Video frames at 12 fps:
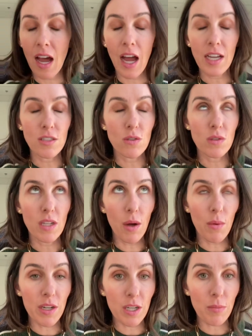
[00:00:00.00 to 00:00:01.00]
I do not
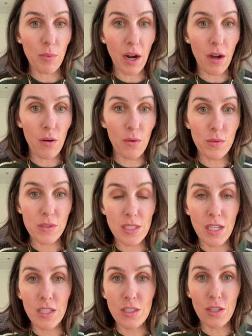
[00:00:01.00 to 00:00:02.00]
want your brows
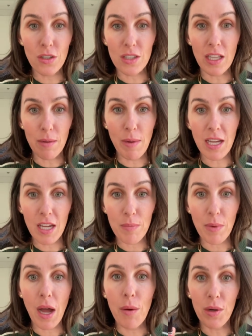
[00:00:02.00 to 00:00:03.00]
to look like makeup.
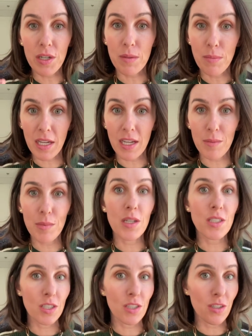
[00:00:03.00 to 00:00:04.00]
I want your makeup
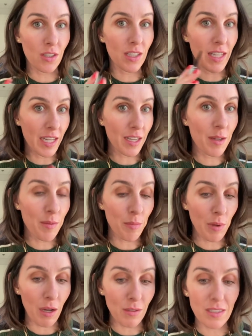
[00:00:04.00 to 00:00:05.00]
to look like
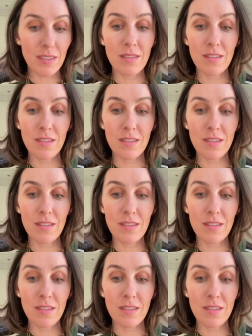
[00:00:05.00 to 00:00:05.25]
brows.